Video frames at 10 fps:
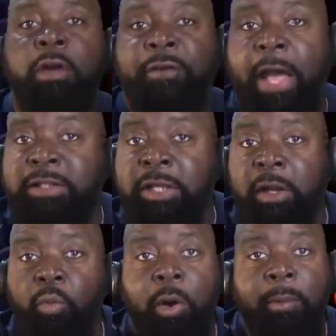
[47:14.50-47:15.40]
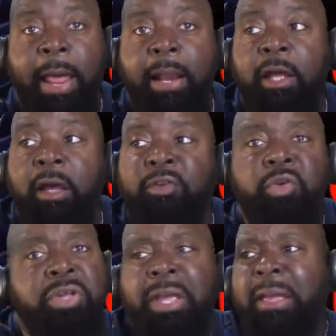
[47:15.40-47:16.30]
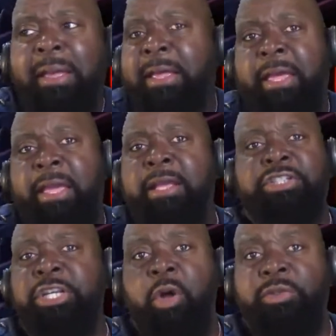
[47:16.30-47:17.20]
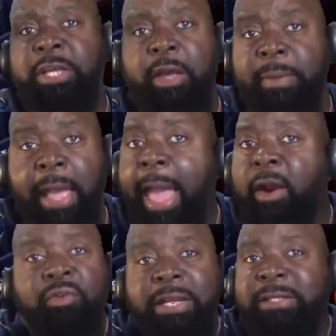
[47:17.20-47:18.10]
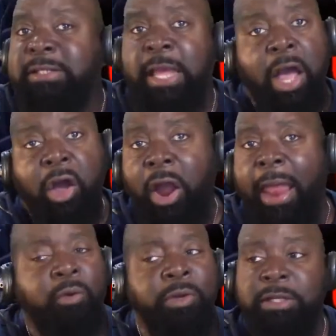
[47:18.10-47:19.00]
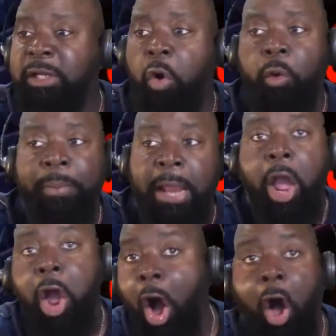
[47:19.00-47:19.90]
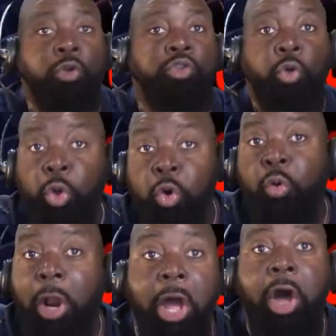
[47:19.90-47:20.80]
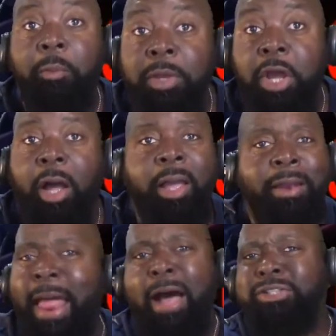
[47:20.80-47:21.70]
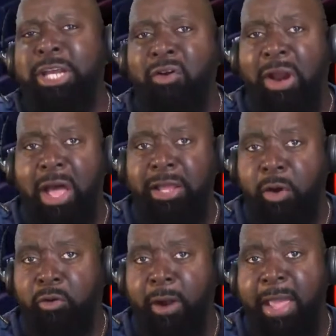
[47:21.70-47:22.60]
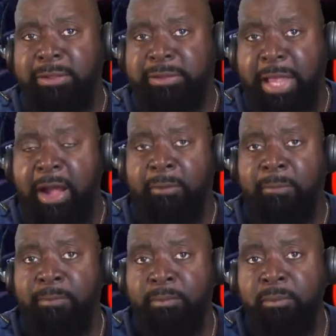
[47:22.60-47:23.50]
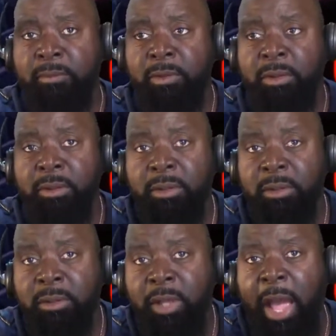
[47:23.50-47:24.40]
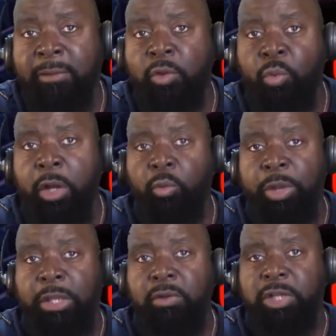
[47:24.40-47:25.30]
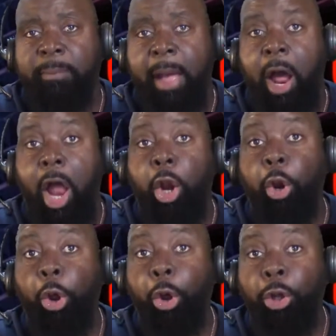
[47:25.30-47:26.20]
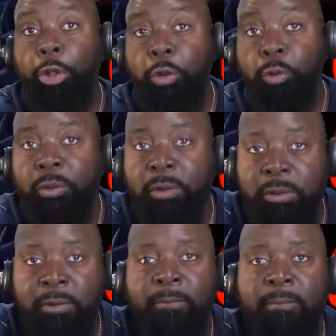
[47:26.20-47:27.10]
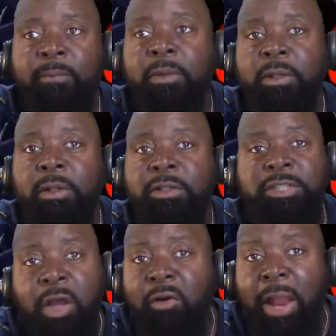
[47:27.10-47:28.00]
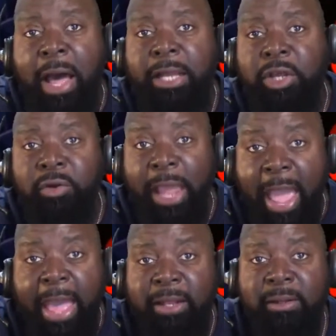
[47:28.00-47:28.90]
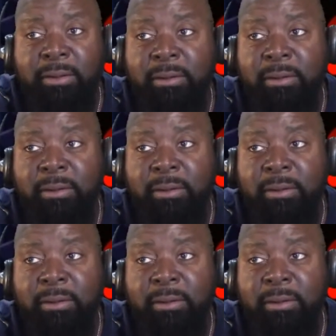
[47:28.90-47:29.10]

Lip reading: If I tell a woman I love you and she don't tell me, I don't need to tell her. I don't need to go and be like, oh, so you don't love me, huh? No, she don't love your crazy self. After 1 week, you talking about, I love you. She don't love you yet.